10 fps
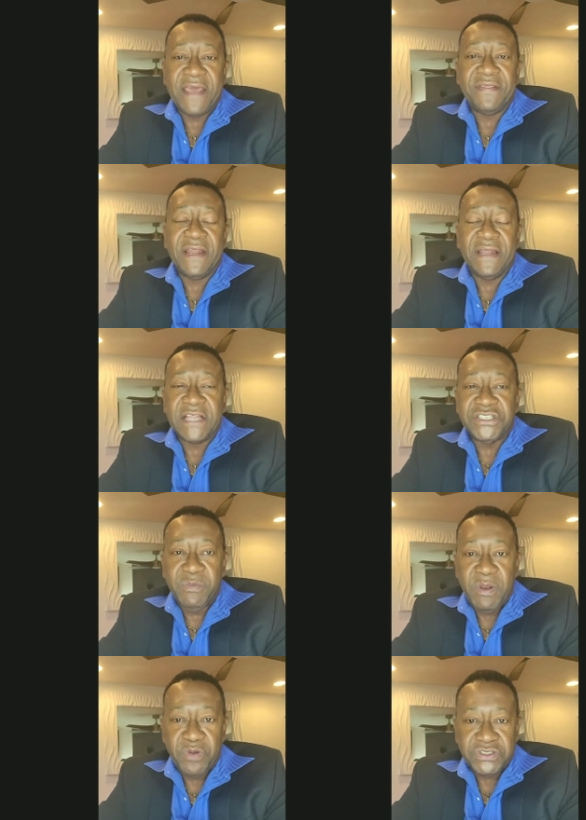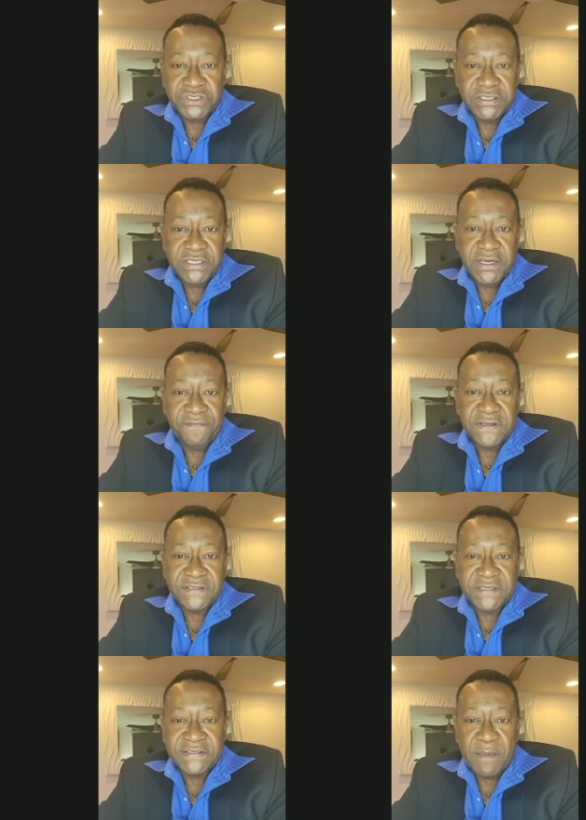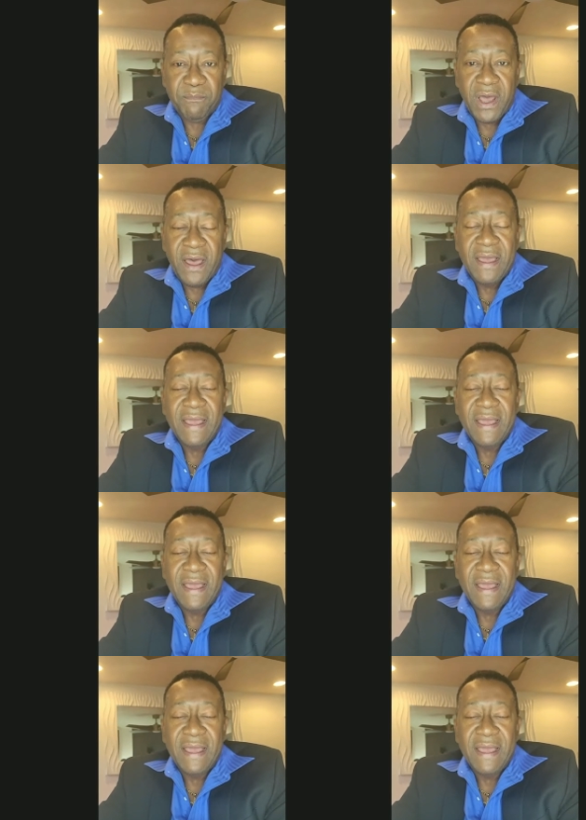I think that should be pushed to 31st December.